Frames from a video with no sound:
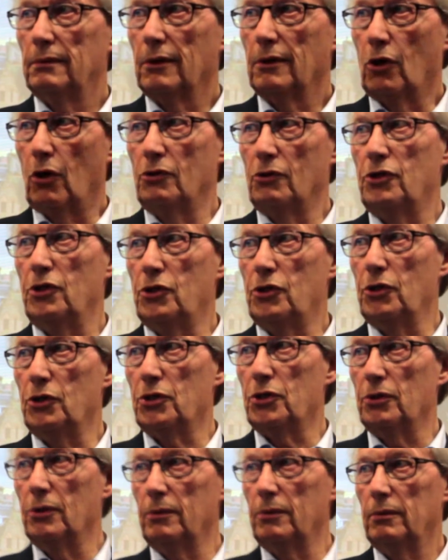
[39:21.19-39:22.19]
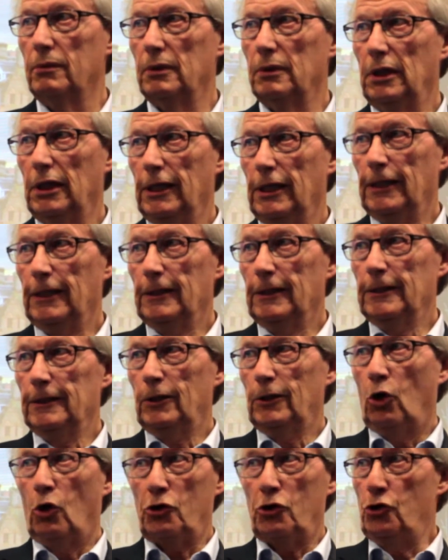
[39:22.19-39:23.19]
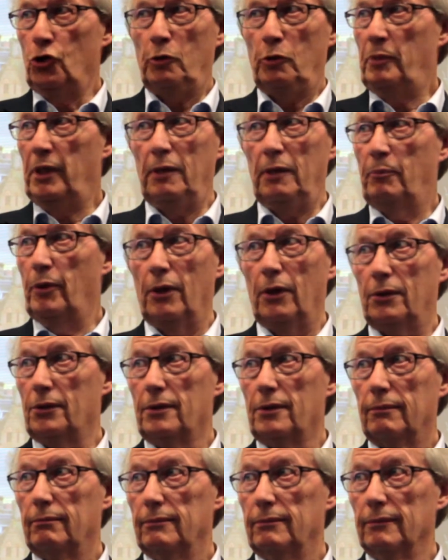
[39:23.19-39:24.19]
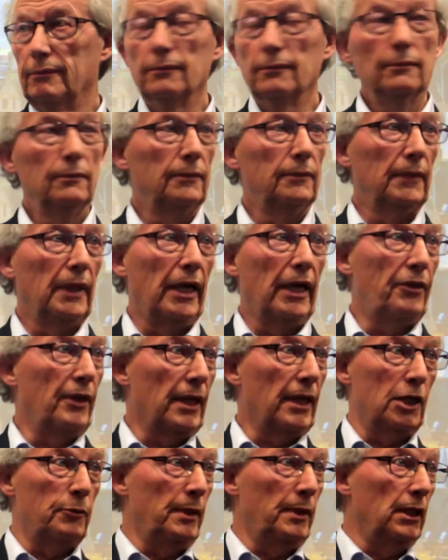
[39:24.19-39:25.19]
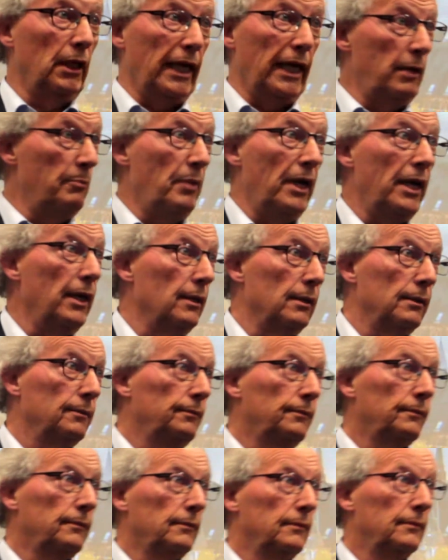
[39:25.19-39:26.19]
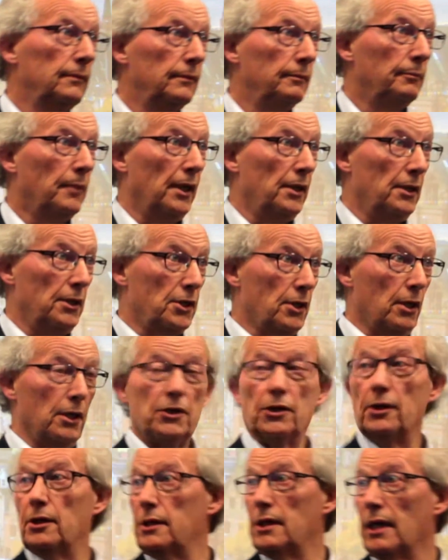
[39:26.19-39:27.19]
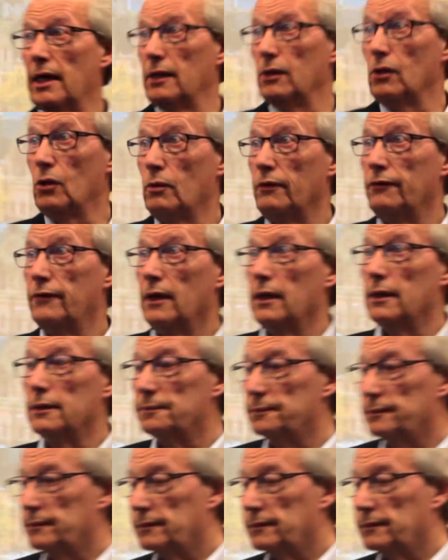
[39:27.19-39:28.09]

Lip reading: constitutional, or European powers. And I think that's been laid bare by the discussion and the dialogue we've had.